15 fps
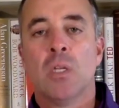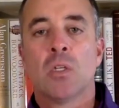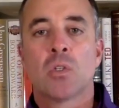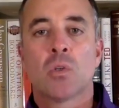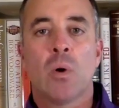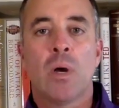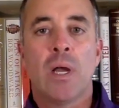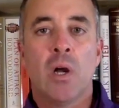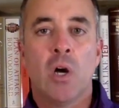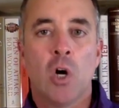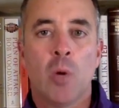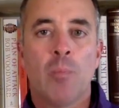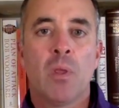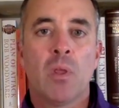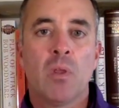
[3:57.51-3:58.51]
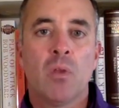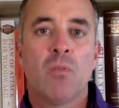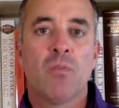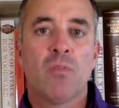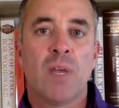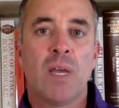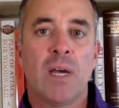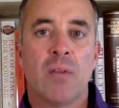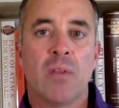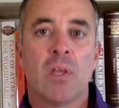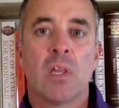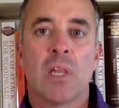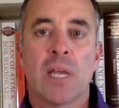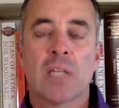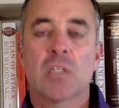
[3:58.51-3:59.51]
So I hope that you found the
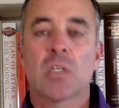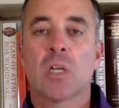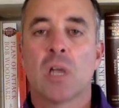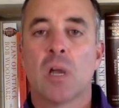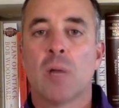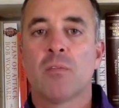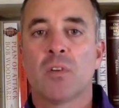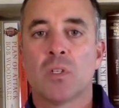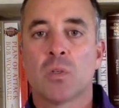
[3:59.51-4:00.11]
election coverage